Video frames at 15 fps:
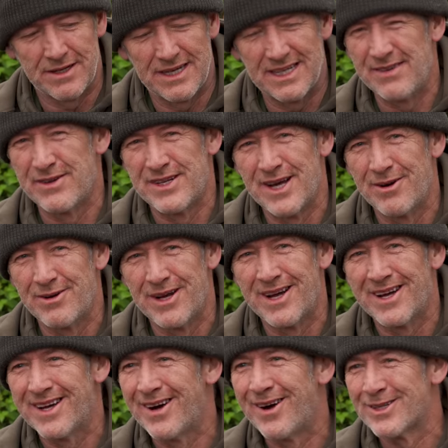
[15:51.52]
Even the
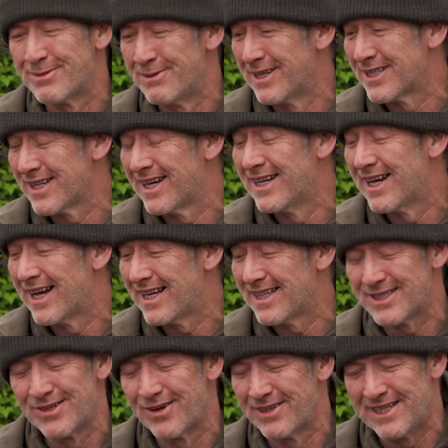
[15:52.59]
owner asked me to say that.
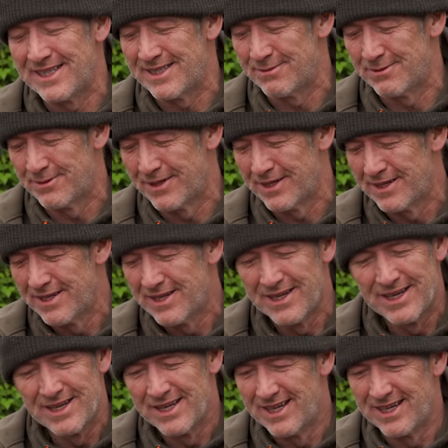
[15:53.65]
It's not an easy water.
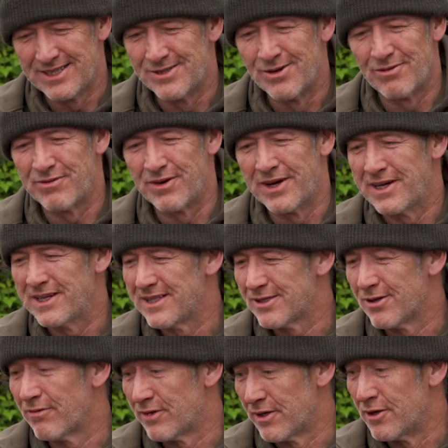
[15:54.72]
It's not
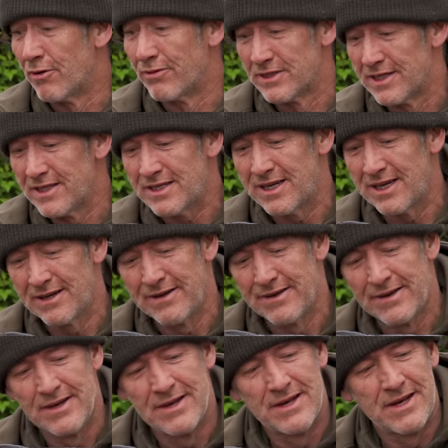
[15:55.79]
for your novices.
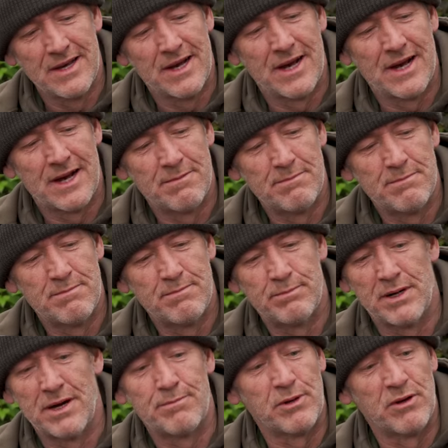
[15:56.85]

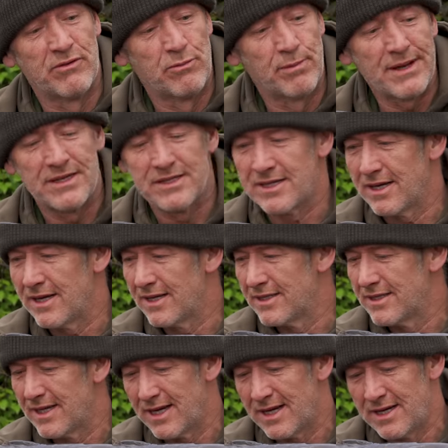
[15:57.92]
But beautiful place.
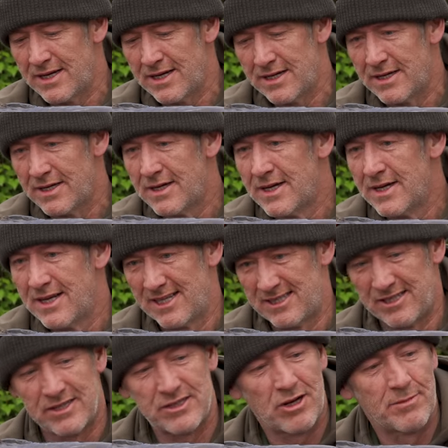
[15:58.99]
And
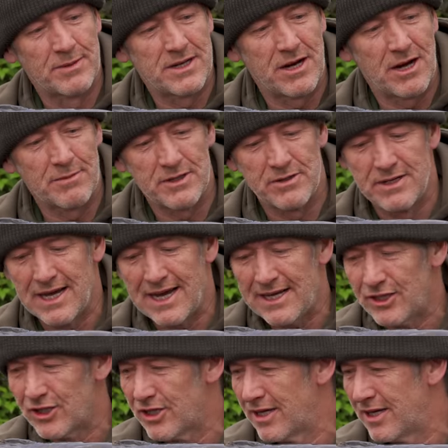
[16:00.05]
this is the type of carp you can
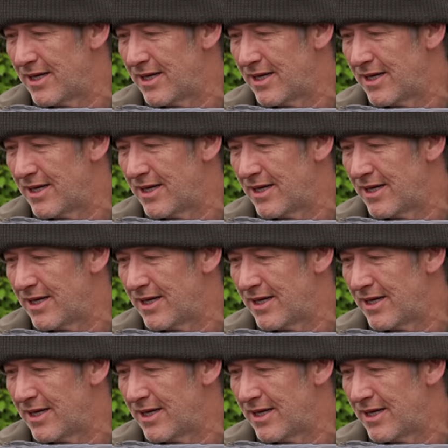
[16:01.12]
catch.